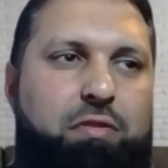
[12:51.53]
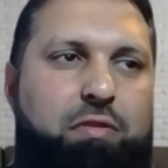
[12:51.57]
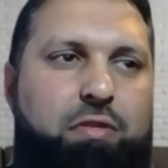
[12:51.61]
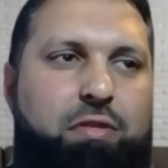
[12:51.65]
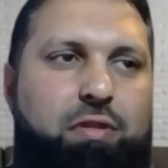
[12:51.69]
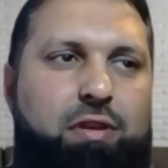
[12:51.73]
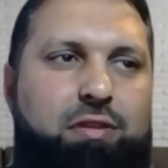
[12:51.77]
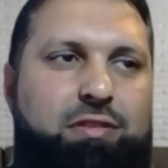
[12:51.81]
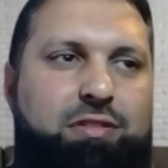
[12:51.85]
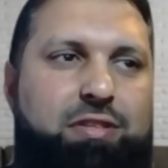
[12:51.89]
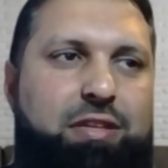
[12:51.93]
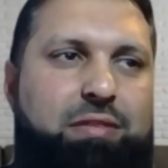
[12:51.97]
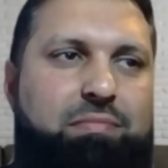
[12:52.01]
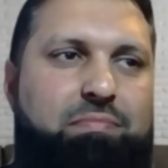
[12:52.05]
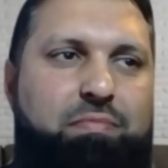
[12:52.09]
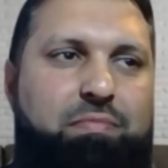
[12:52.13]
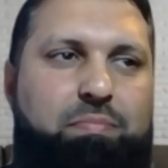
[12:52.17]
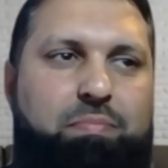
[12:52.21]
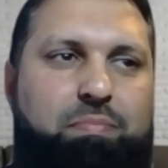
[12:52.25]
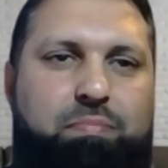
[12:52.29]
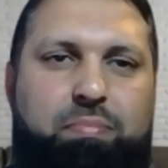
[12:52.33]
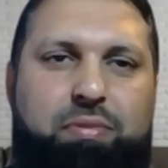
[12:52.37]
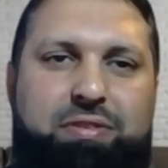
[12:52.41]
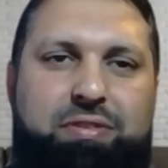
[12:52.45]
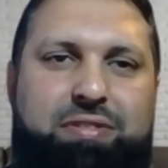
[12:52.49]
30%
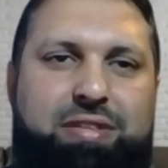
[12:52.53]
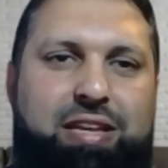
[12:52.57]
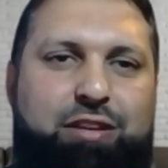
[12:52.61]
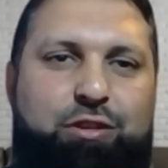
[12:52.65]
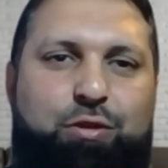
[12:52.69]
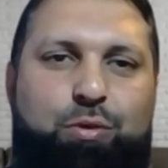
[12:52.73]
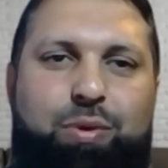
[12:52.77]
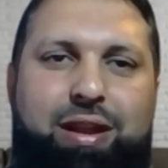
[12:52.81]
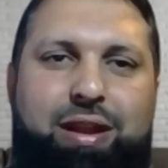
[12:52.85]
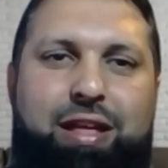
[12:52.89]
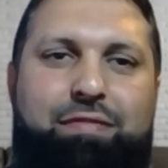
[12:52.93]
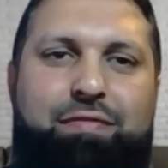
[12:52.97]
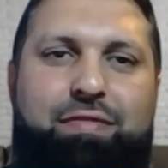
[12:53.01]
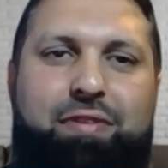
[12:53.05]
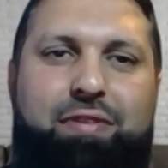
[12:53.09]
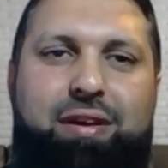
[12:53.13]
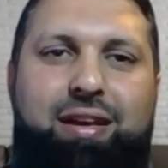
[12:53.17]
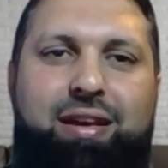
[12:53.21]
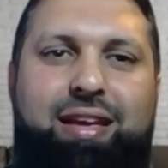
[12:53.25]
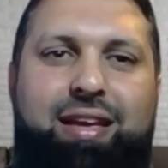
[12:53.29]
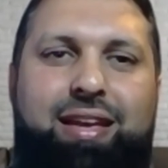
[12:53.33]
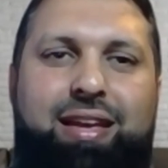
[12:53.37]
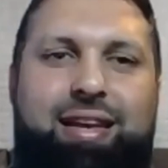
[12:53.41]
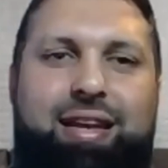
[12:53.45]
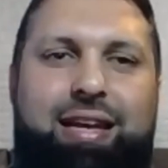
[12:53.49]
or whatever
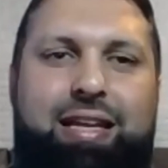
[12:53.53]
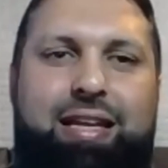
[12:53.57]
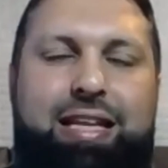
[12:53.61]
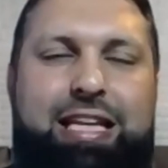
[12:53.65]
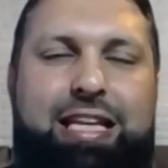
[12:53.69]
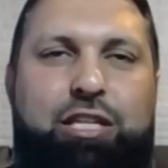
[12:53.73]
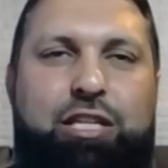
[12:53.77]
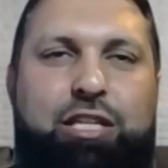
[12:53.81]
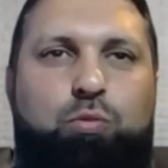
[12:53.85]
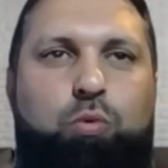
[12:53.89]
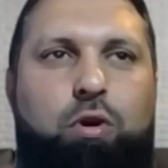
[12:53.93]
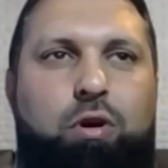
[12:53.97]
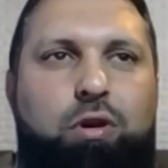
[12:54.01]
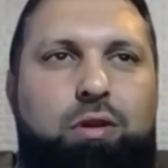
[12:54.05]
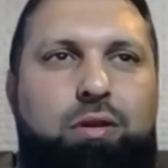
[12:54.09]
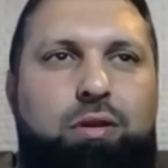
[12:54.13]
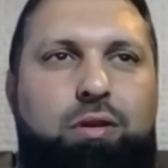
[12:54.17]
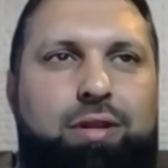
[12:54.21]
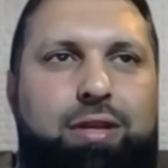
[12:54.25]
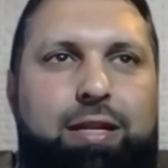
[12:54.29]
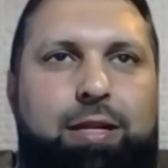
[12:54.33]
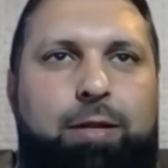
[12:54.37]
in each one.